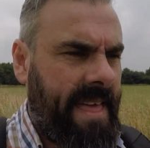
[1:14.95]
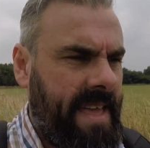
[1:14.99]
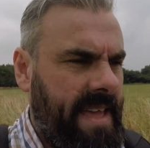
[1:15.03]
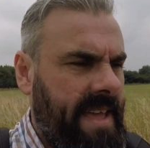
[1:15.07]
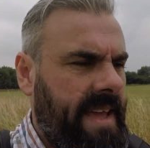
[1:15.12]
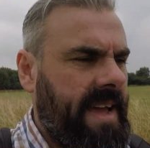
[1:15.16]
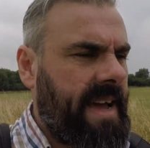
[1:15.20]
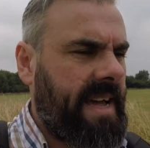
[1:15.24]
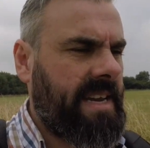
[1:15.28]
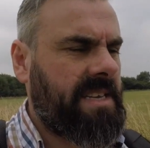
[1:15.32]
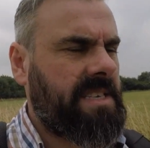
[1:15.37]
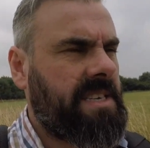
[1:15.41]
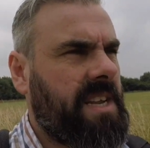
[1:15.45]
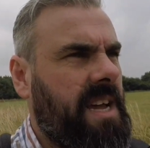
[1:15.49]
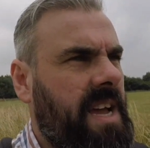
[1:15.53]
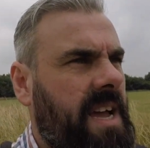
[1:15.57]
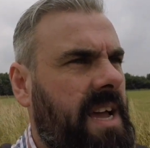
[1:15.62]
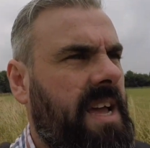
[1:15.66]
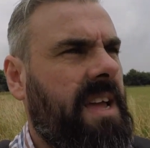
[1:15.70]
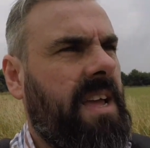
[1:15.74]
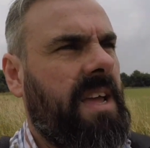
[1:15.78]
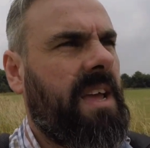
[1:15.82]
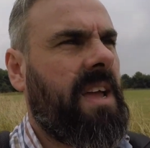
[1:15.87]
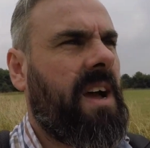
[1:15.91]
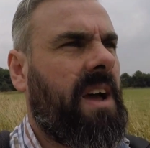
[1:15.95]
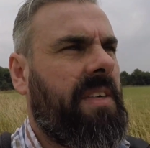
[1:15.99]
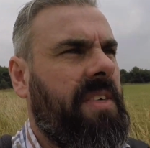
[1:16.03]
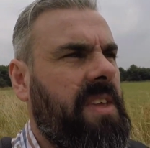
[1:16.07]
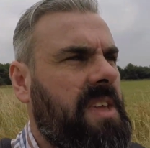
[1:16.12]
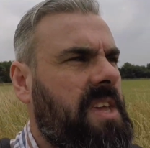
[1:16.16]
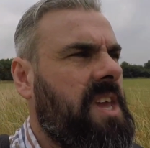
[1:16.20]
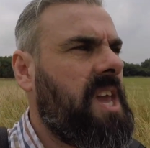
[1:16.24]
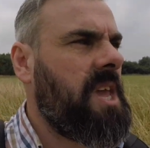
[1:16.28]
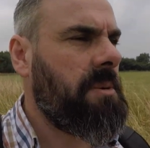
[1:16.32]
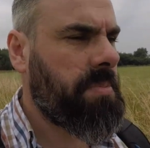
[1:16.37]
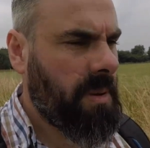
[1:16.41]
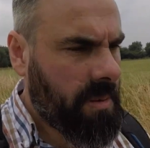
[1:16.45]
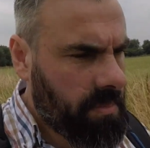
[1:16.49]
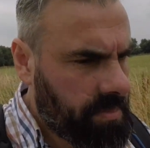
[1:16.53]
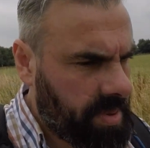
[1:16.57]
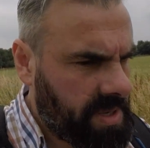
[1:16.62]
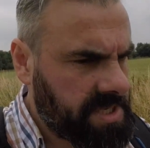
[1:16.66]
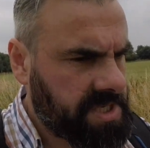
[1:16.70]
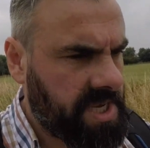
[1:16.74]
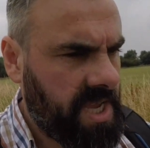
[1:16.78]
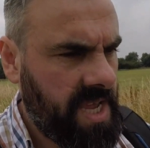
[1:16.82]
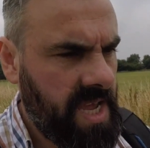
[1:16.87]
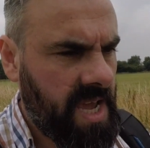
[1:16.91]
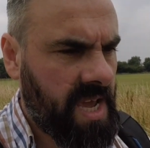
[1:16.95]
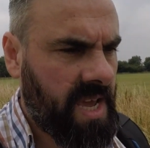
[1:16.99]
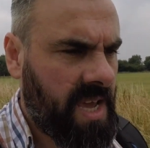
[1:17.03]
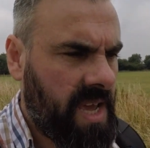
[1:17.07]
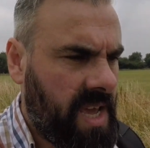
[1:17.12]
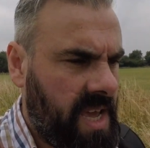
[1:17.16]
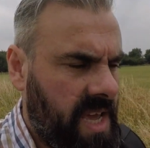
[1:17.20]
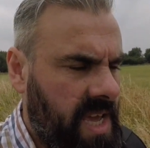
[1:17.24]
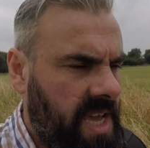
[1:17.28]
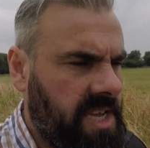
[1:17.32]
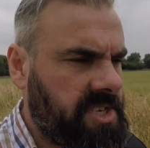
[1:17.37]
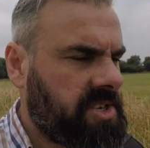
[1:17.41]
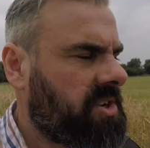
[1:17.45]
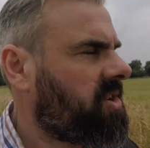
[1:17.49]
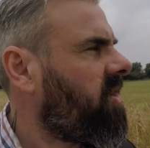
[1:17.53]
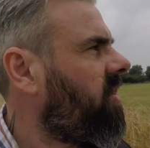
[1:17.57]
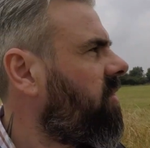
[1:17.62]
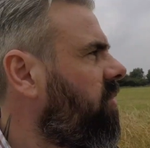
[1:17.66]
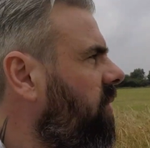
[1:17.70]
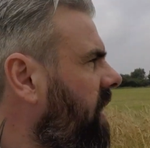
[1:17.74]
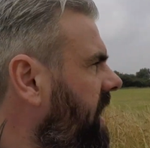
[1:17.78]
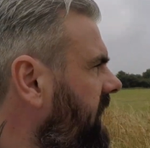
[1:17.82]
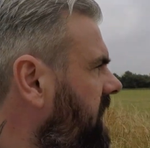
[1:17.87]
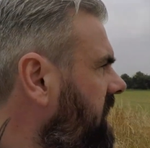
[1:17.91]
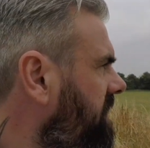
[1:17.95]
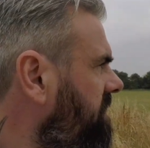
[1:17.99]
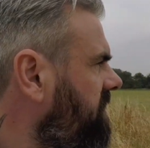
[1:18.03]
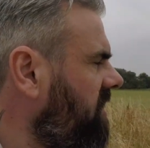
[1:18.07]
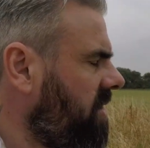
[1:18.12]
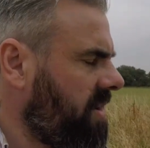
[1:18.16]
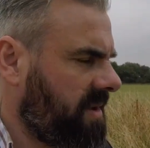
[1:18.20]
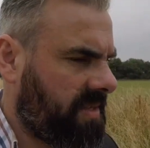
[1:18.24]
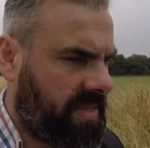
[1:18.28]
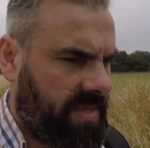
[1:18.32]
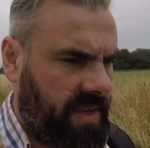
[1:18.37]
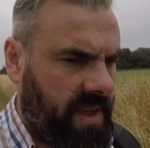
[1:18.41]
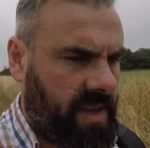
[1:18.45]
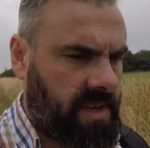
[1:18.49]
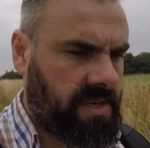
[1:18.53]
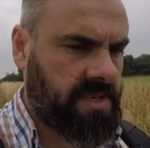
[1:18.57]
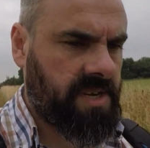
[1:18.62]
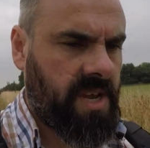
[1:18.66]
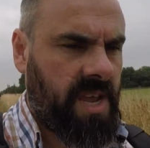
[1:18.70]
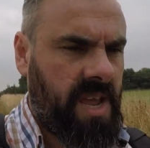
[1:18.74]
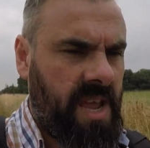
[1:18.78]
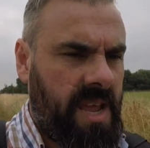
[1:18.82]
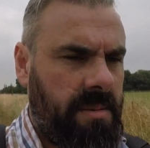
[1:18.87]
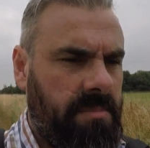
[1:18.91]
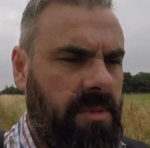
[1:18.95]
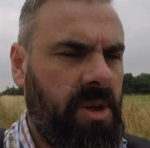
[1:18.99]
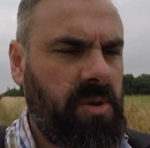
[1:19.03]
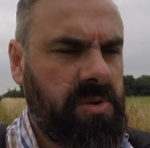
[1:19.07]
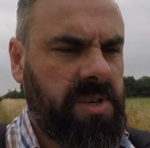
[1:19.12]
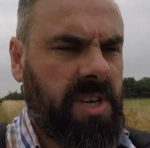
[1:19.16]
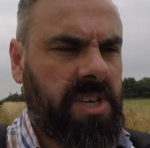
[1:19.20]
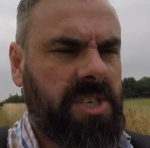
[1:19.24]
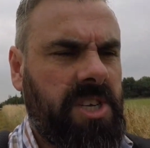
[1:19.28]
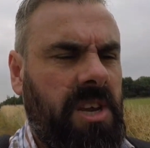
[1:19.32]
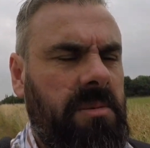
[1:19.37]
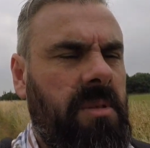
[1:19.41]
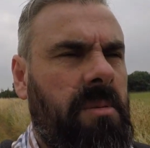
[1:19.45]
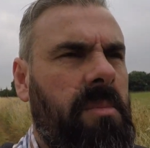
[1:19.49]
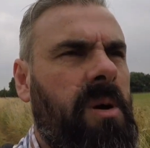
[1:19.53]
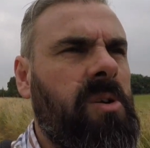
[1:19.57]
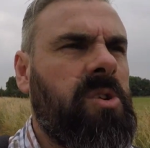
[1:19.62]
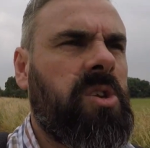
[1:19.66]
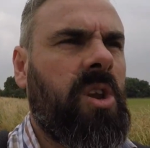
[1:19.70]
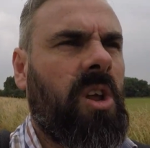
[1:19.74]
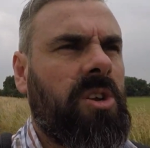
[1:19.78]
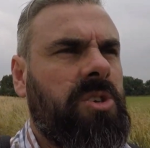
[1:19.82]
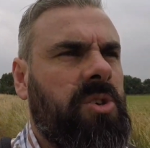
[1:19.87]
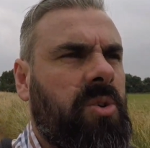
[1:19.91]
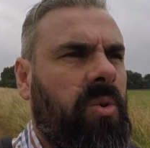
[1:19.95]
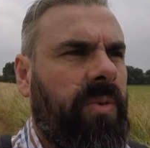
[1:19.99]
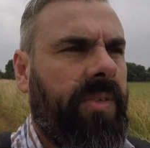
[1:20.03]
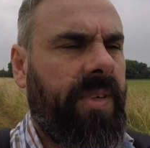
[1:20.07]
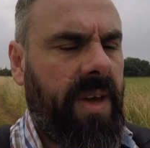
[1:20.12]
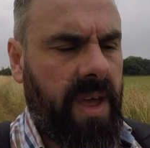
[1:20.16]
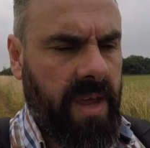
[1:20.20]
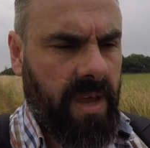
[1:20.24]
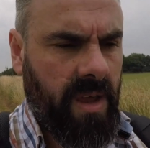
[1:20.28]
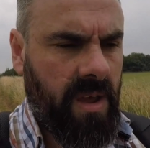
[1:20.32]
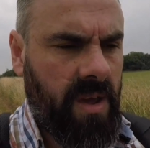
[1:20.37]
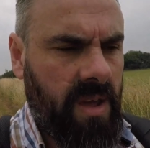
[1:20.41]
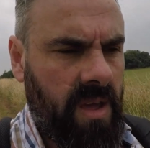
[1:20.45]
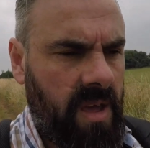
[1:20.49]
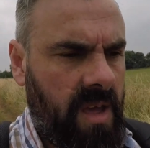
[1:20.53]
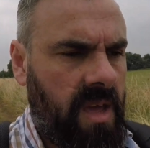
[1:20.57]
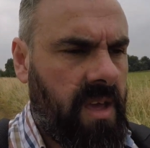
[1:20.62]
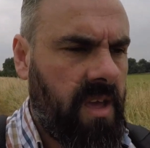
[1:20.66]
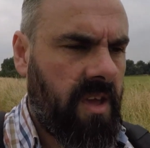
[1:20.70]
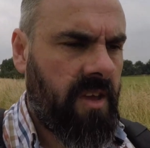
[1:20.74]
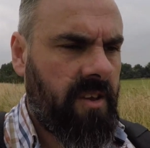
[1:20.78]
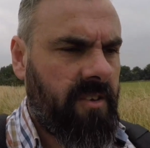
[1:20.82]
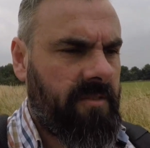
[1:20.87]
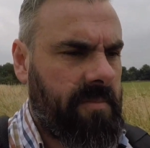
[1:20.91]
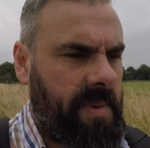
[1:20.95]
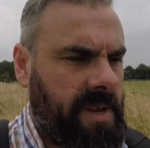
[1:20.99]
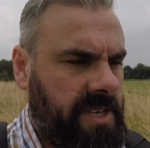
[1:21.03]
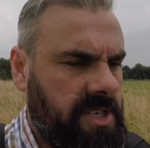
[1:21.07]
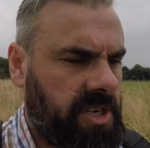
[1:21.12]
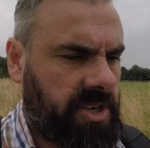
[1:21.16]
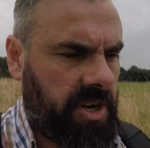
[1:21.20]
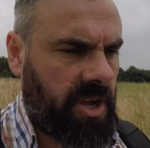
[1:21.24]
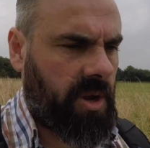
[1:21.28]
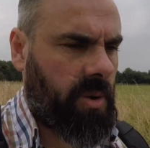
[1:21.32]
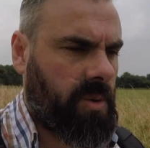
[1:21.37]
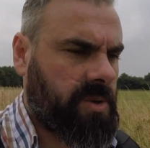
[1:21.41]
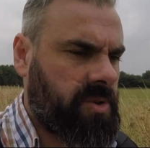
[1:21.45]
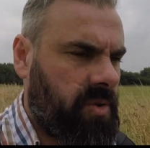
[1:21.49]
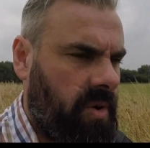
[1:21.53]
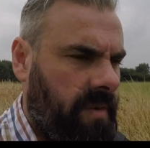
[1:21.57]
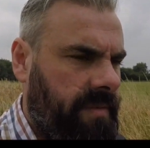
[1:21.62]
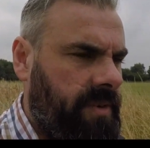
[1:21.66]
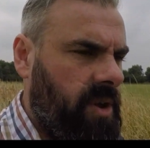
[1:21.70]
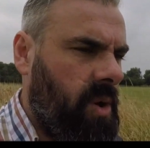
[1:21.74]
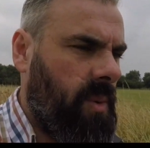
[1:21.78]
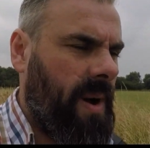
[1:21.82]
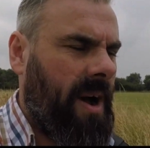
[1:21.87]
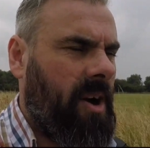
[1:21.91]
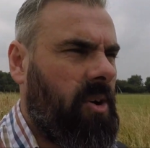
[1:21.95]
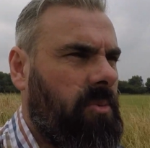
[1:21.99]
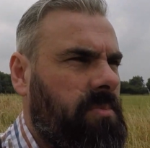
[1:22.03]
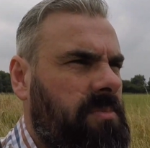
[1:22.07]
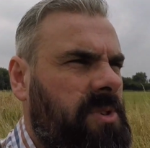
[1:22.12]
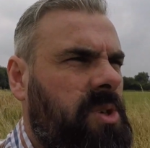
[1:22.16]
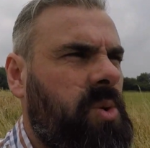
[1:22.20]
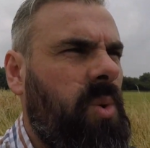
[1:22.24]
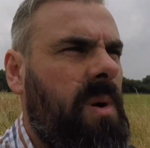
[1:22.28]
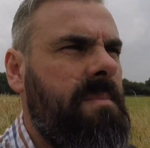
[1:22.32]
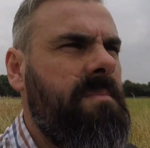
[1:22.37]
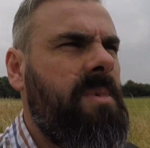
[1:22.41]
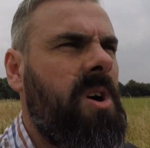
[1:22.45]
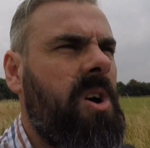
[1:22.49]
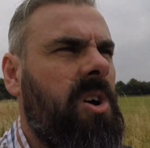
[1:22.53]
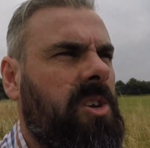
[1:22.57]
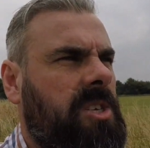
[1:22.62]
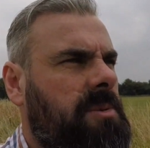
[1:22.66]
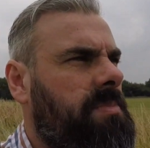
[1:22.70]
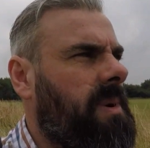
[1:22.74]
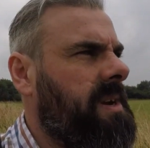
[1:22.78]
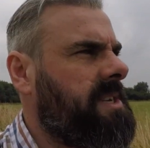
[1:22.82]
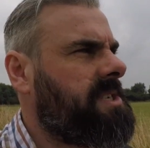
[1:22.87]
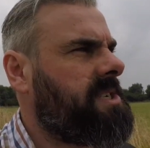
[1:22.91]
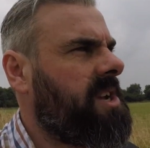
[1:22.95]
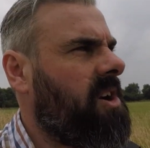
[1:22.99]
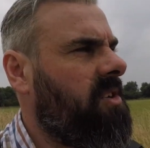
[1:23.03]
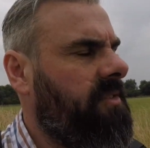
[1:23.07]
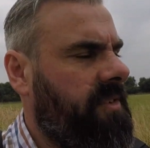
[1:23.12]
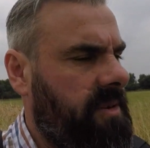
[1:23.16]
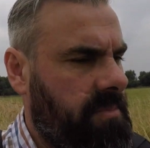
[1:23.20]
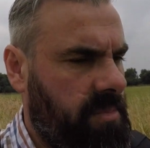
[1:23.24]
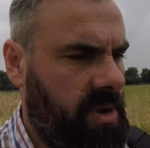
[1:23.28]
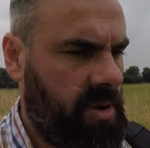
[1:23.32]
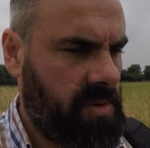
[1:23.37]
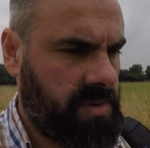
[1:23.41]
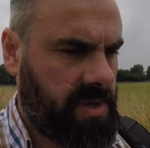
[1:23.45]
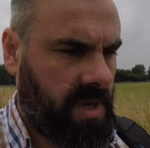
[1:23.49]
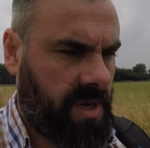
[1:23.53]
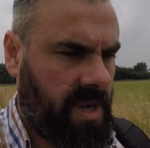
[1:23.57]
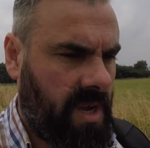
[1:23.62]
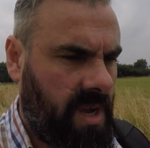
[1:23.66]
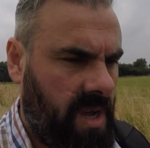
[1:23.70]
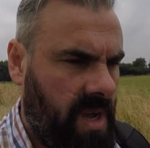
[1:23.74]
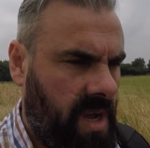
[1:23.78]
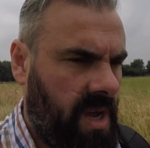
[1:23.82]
and I think keeping busy is a good way of doing things. Music seemed the most logical thing for me to do, to review albums, to immerse myself in music.